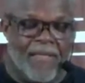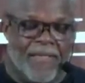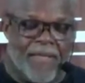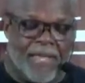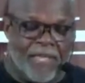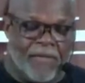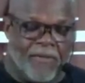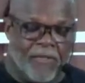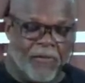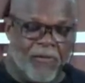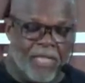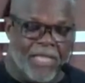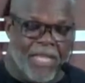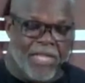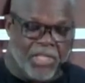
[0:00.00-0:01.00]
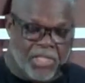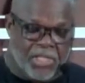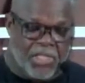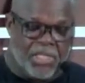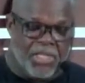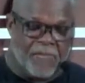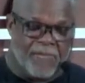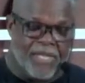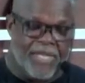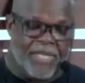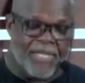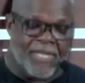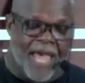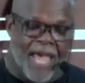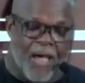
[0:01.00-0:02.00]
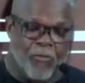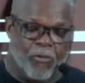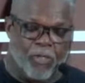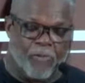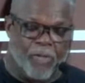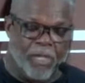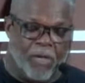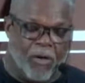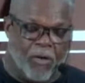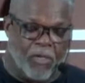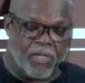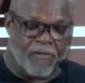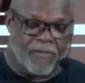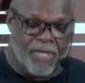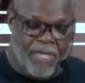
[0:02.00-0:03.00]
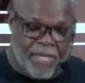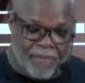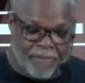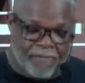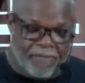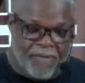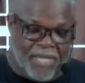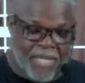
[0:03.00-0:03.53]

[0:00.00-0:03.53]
Thank you for the relationship that is ours because of him